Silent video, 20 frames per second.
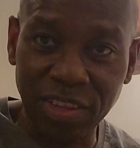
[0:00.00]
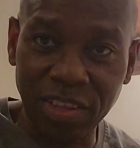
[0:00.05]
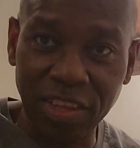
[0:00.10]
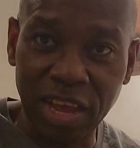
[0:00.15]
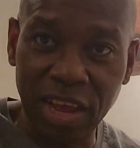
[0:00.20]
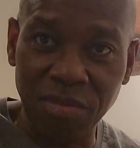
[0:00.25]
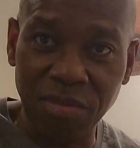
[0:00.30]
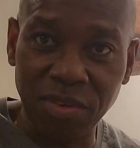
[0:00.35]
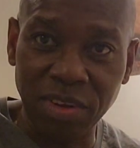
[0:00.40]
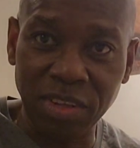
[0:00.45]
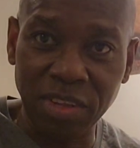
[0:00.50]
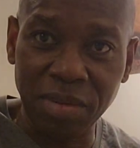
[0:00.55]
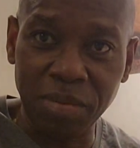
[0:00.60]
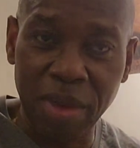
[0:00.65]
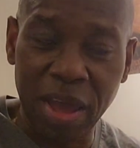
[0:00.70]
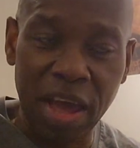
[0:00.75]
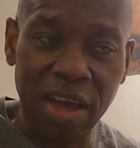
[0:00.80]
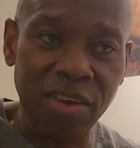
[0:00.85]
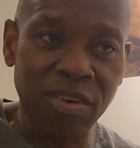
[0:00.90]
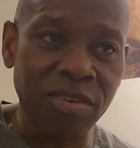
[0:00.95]
That really
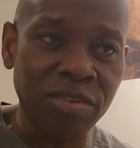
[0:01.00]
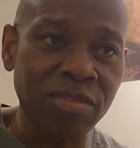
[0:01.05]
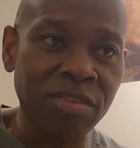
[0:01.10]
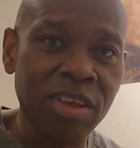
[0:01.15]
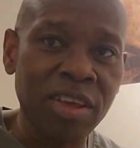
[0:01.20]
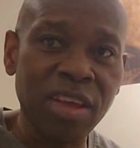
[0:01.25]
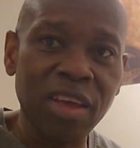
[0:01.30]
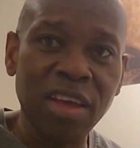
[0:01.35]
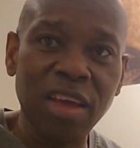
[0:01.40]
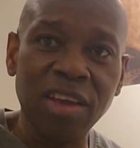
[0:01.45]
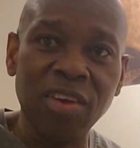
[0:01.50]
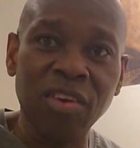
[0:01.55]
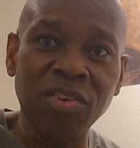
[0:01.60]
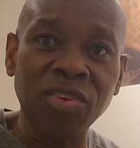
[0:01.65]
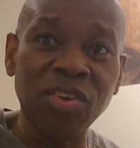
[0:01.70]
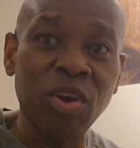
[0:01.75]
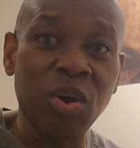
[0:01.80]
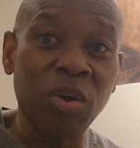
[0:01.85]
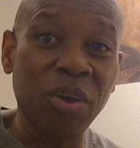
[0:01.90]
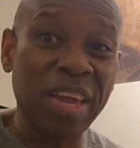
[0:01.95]
matters. Are
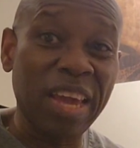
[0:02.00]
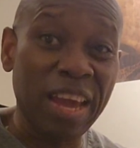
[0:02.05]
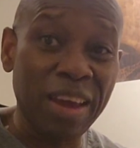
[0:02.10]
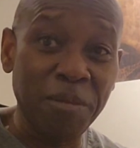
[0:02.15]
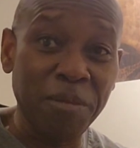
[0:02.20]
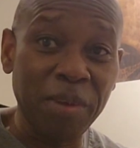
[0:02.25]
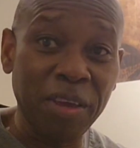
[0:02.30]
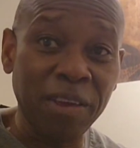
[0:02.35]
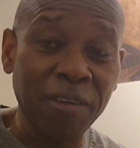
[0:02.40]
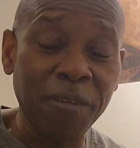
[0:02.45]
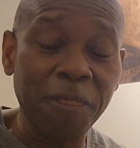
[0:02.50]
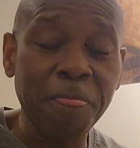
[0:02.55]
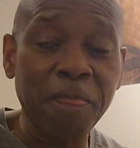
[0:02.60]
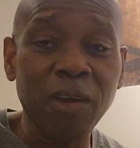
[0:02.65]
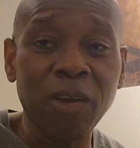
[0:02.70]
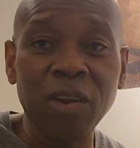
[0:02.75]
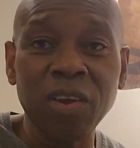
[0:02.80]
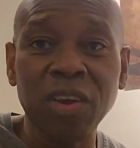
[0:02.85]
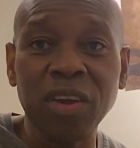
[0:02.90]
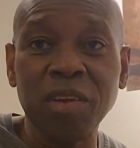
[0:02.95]
you going camping?
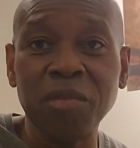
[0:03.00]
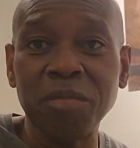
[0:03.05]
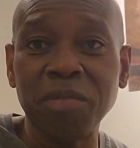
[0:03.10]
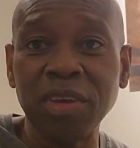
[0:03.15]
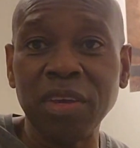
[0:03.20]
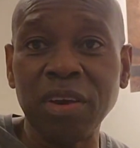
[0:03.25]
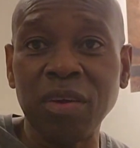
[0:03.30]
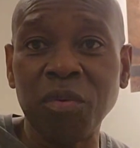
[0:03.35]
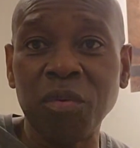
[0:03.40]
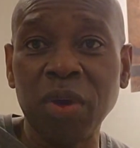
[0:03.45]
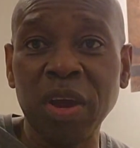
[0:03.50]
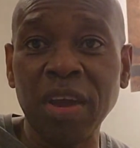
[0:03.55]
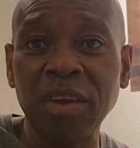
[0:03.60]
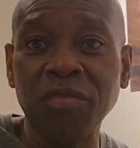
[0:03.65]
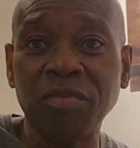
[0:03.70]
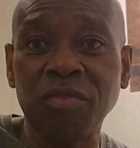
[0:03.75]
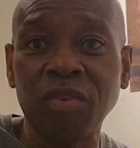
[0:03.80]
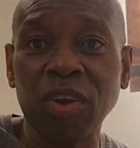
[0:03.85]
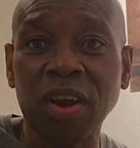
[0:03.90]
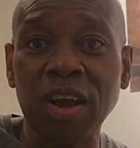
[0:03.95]
Are you gonna be away
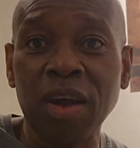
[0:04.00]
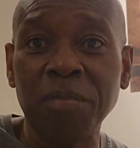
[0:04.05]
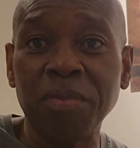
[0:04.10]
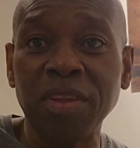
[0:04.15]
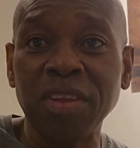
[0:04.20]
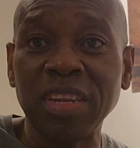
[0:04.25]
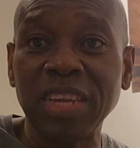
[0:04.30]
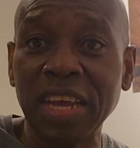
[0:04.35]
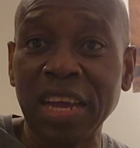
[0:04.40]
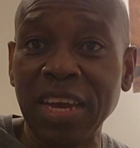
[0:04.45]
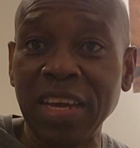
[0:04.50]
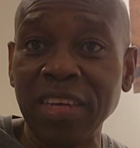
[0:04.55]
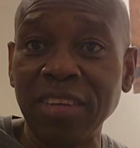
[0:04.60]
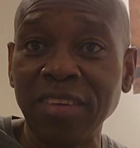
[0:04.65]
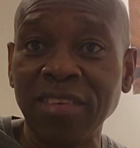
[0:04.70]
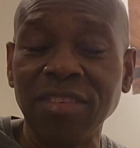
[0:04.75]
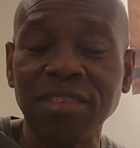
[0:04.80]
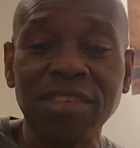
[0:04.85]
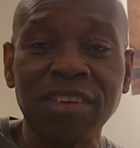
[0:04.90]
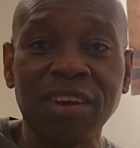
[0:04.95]
for a couple of
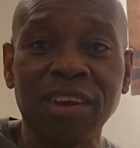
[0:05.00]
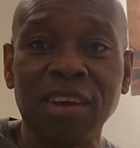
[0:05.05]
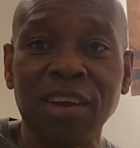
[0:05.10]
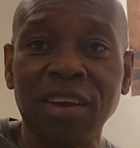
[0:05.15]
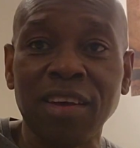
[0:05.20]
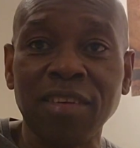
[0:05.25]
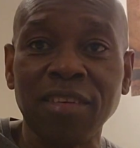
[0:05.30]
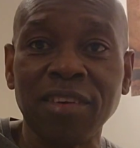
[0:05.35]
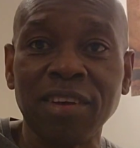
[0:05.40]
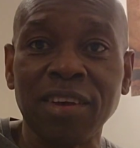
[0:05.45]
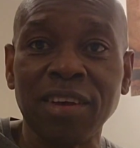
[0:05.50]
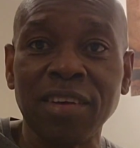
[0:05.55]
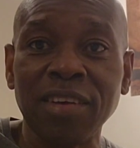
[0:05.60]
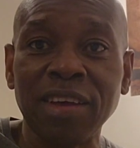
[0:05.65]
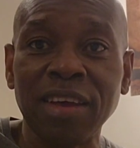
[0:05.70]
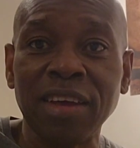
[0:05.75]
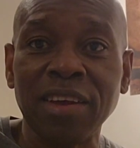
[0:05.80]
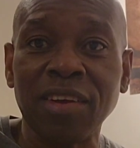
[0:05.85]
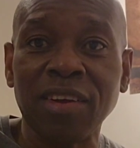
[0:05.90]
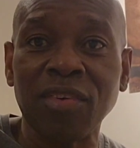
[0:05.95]
days
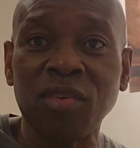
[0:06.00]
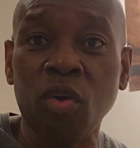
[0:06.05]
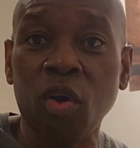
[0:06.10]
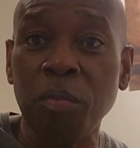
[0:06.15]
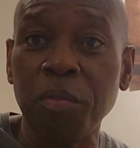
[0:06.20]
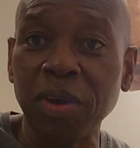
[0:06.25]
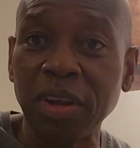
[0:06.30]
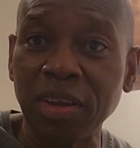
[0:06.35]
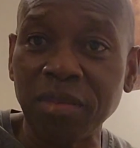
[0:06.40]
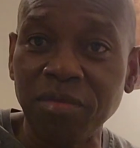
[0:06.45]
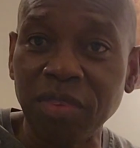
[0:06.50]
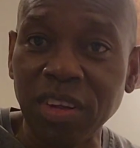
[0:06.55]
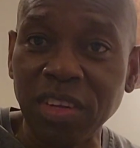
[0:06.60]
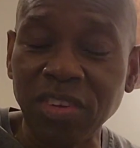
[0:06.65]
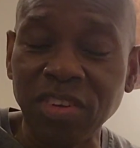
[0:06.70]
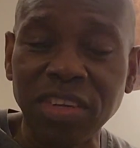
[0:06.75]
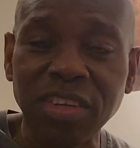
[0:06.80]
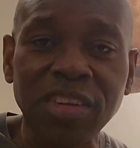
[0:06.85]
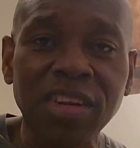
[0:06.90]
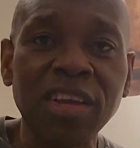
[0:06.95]
at a corporate
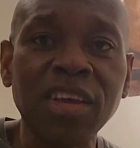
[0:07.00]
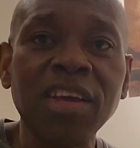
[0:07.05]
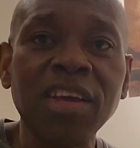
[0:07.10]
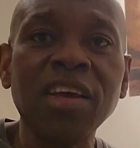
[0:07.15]
convention?